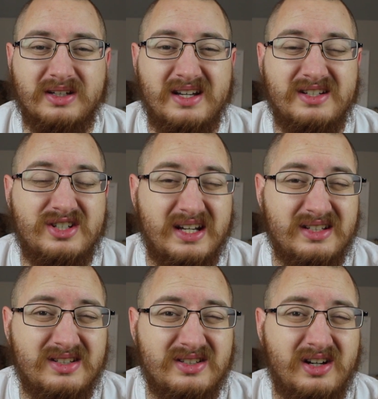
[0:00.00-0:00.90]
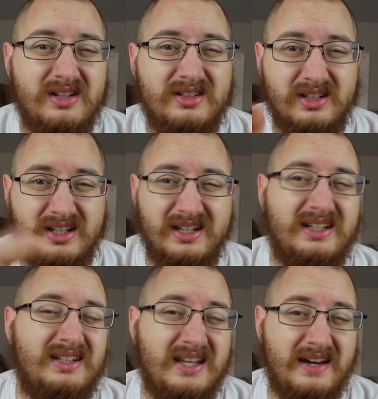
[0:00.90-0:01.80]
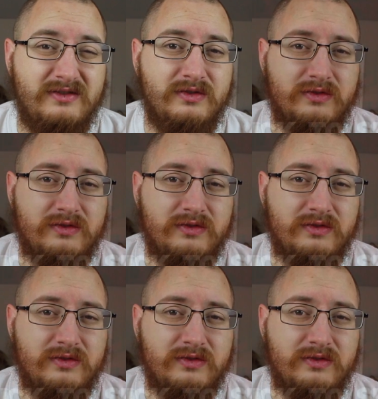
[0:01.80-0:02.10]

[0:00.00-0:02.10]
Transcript: because chances are you're going to get that for